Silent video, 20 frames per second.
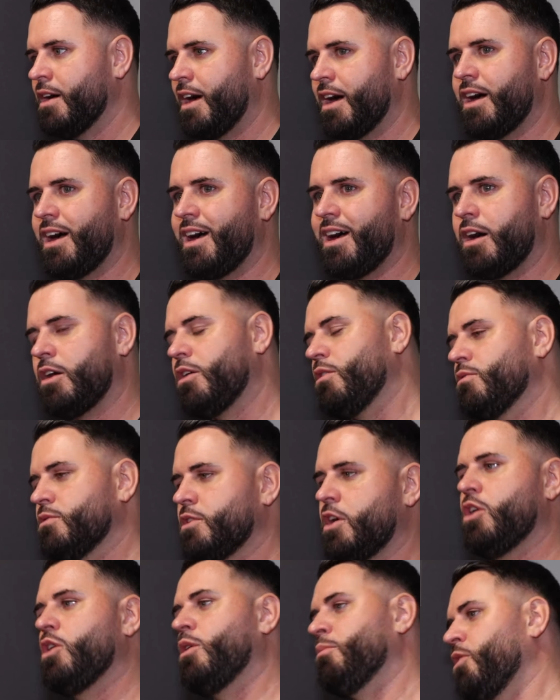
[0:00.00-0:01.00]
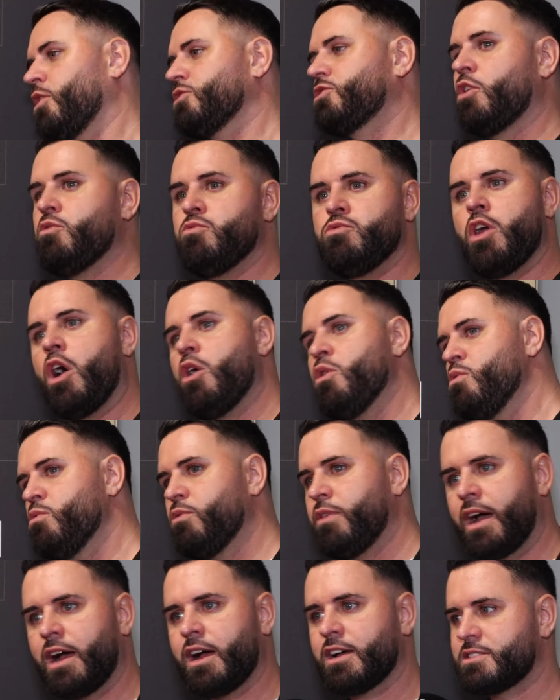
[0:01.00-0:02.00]
oh no, I'm not, I don't
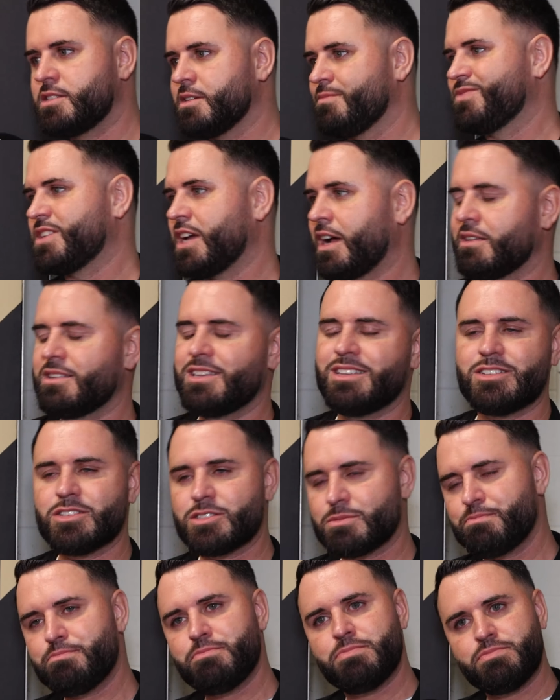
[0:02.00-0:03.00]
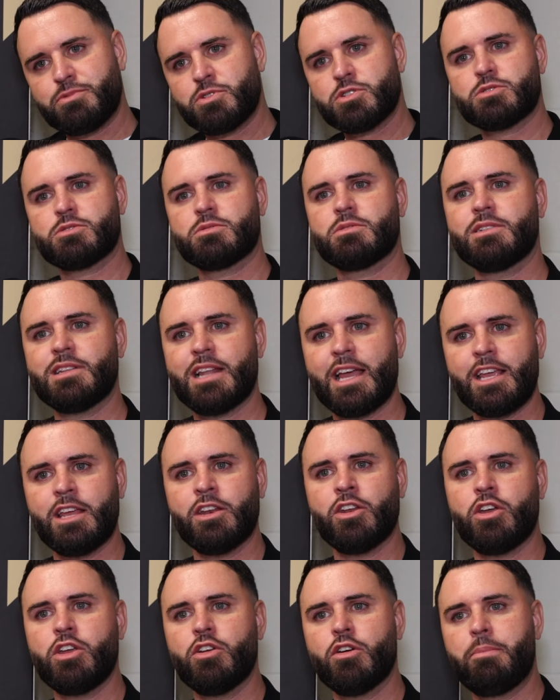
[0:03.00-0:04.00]
know how to, how, just, just let you
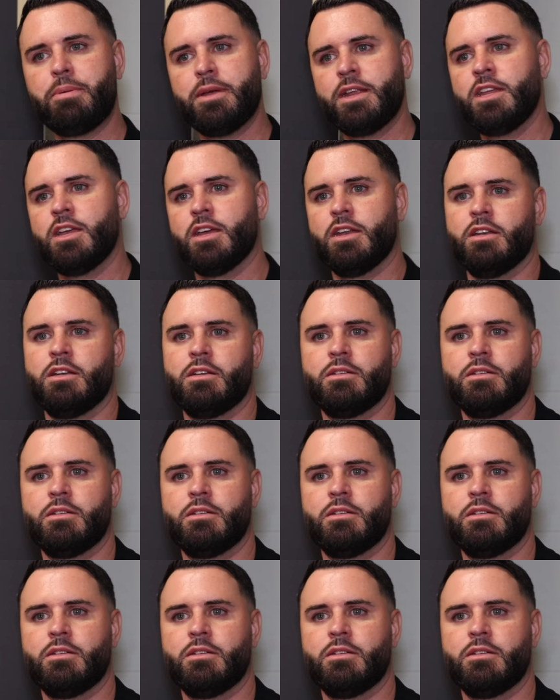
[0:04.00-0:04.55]
know your opinion.